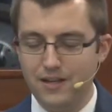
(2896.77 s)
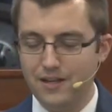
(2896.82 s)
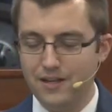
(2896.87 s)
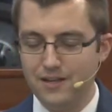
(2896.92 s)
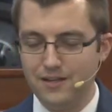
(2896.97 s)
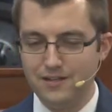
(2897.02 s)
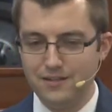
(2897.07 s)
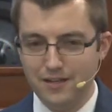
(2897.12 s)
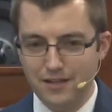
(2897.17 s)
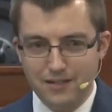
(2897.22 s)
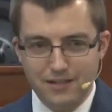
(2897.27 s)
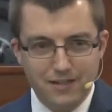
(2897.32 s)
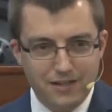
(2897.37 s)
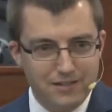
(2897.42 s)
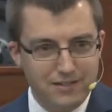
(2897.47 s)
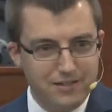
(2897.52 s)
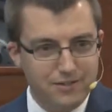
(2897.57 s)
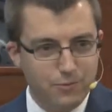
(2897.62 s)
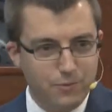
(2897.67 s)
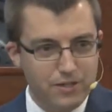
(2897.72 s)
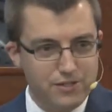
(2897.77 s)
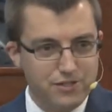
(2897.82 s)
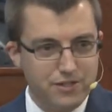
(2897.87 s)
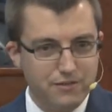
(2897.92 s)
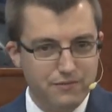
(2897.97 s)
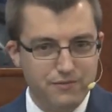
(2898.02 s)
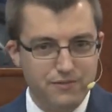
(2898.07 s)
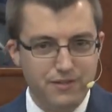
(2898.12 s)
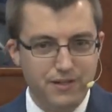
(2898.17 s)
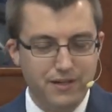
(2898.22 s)
and I, I need to watch
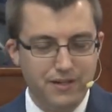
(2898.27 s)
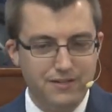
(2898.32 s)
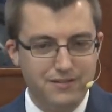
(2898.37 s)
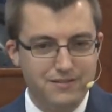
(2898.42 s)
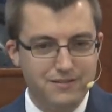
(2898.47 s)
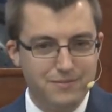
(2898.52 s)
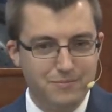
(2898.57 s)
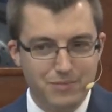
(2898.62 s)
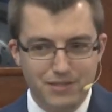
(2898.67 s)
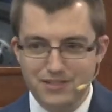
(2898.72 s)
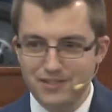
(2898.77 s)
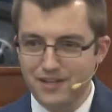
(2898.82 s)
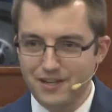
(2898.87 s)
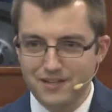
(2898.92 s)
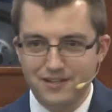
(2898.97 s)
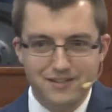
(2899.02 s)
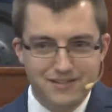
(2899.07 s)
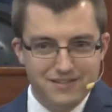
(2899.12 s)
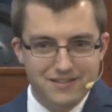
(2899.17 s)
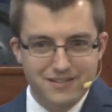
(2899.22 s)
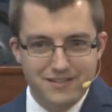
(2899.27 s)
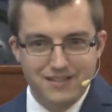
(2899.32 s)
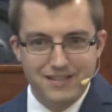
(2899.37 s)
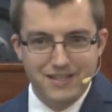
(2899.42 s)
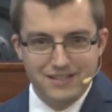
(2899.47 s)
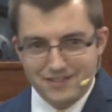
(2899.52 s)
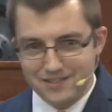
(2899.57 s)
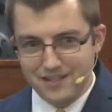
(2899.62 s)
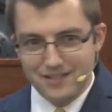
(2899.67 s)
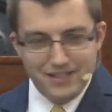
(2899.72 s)
out for that. But yet,
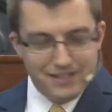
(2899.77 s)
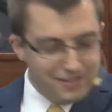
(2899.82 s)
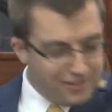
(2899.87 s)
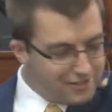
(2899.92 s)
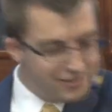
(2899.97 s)
instead, he